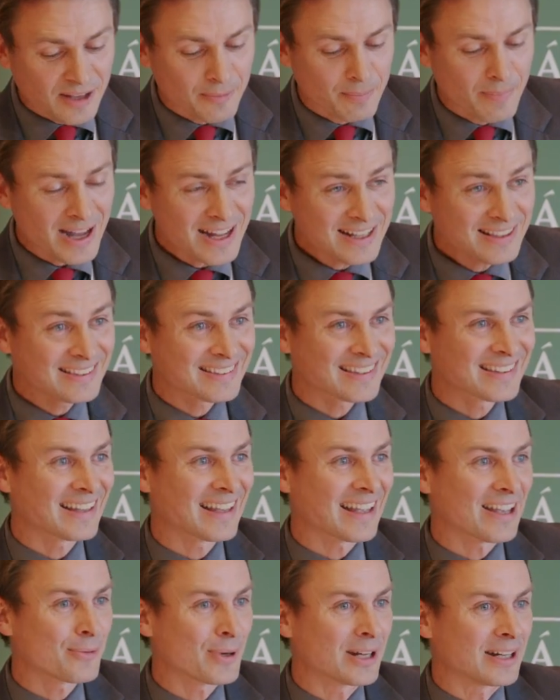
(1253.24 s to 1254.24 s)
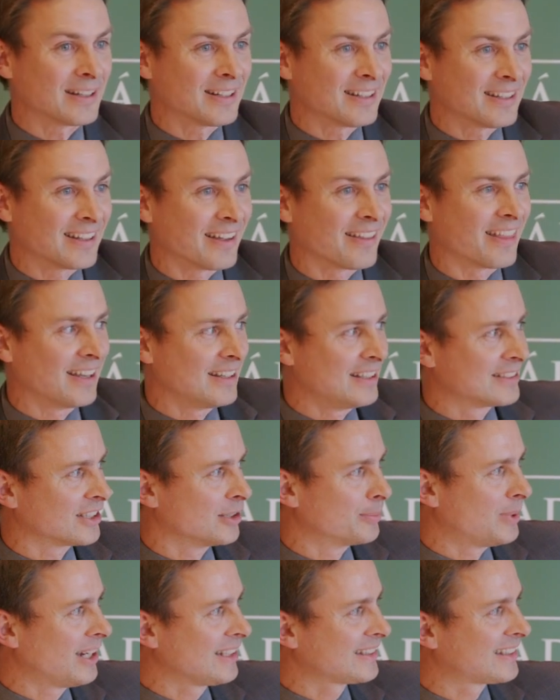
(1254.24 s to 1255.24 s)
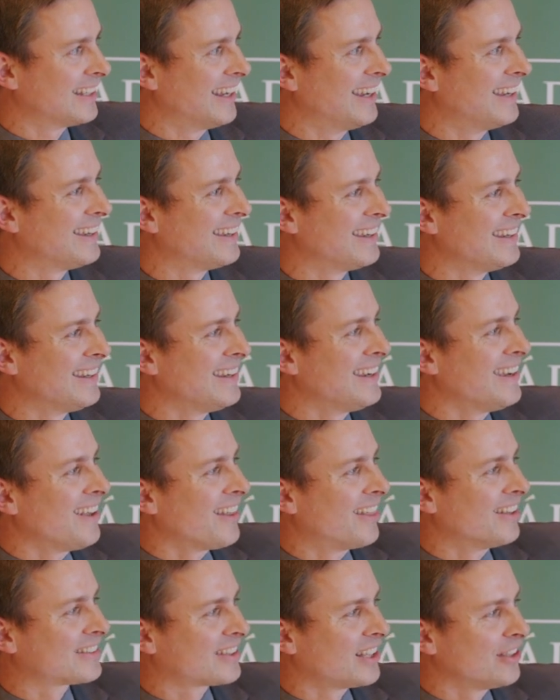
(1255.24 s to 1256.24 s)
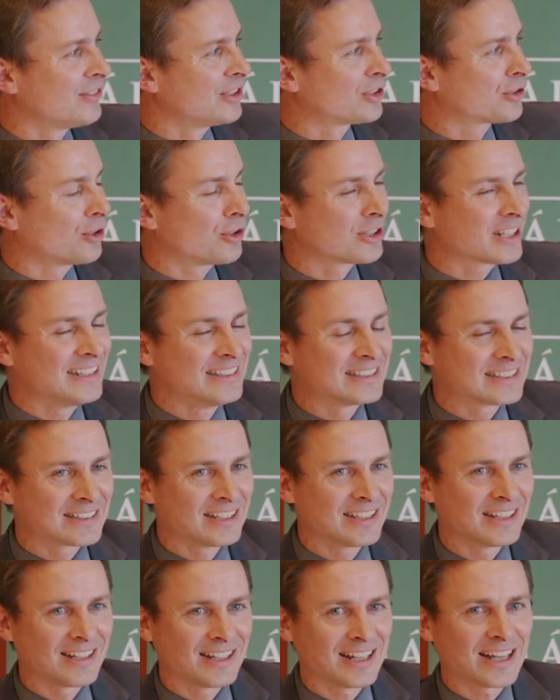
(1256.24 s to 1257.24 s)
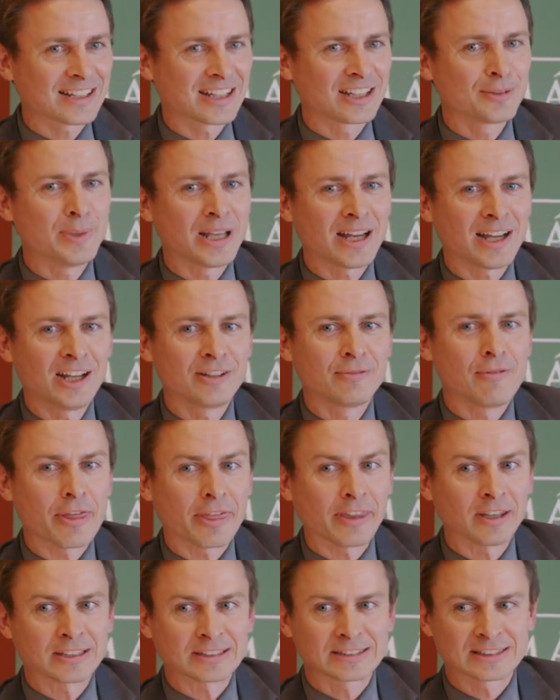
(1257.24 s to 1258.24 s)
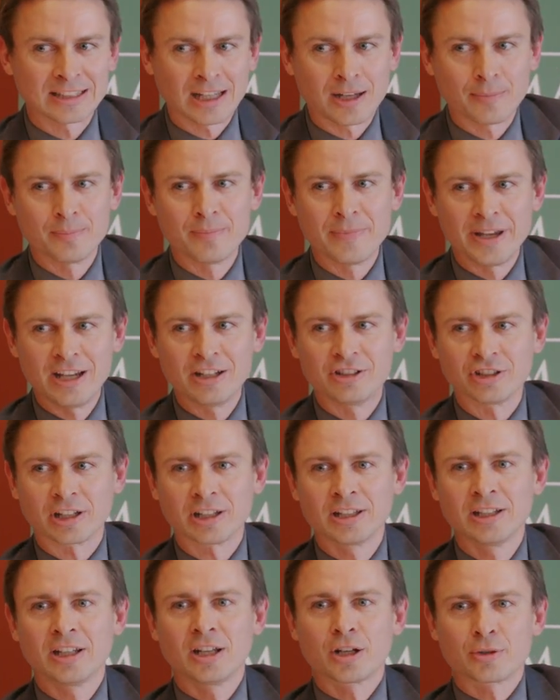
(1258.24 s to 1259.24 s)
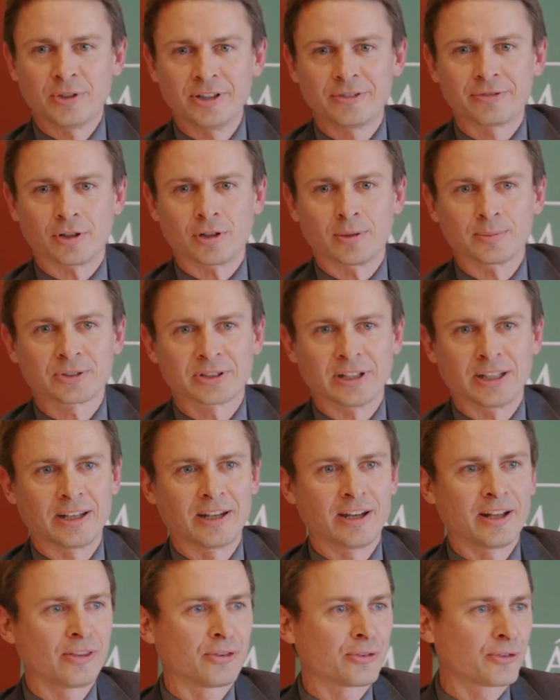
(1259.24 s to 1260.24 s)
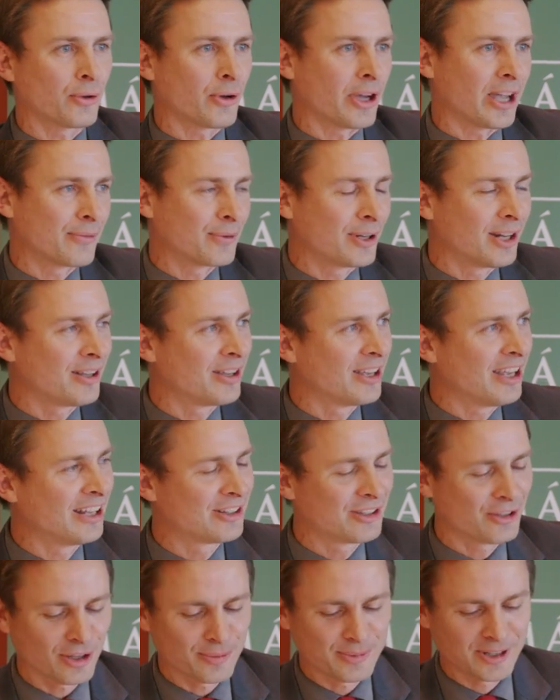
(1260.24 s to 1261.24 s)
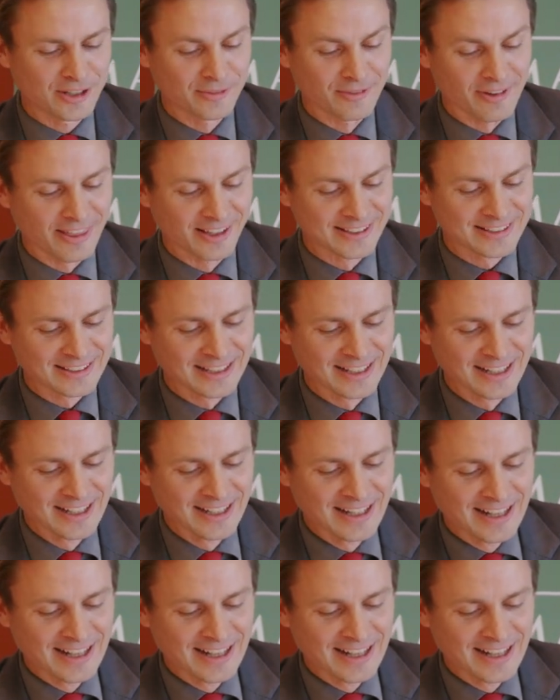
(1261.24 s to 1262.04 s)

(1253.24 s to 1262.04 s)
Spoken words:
But, there is a but, the civil code is still lagging behind with some major reforms. And so I will terminate with this